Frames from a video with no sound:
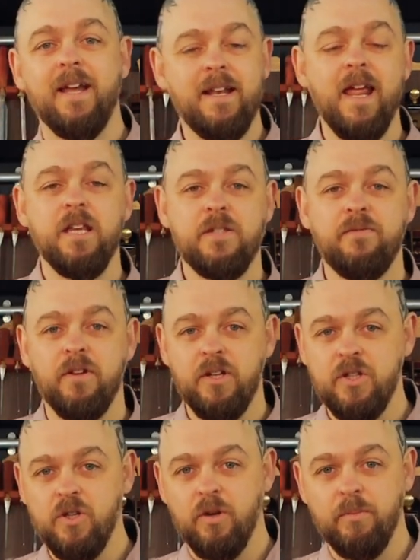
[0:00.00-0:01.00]
less
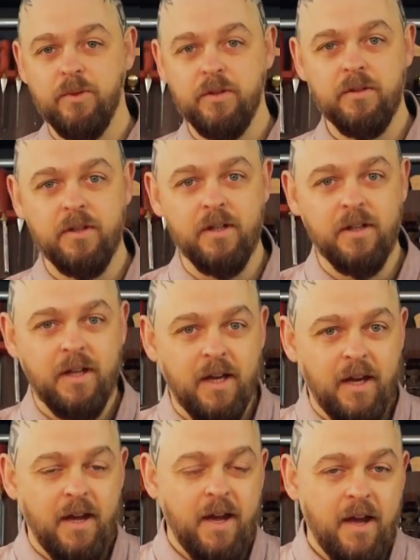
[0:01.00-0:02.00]
fun job than
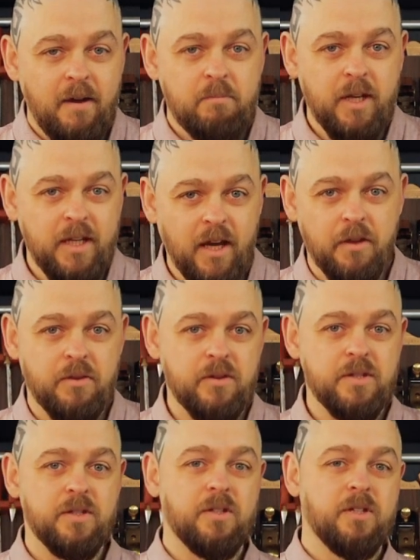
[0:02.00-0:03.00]
many
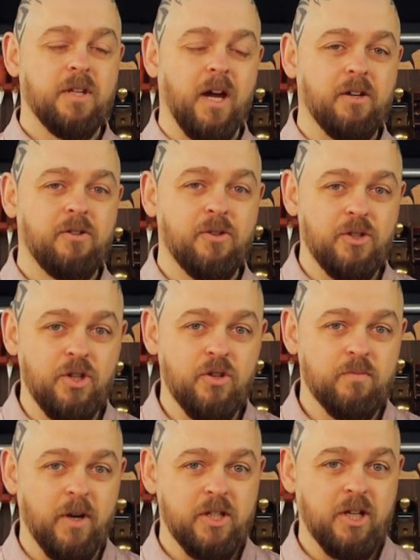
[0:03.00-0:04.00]
others that I could
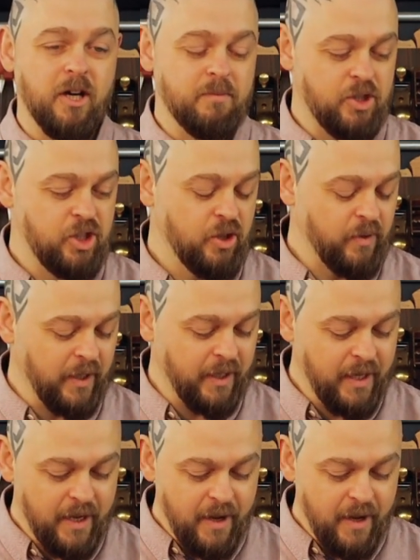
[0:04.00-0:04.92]
use my time doing.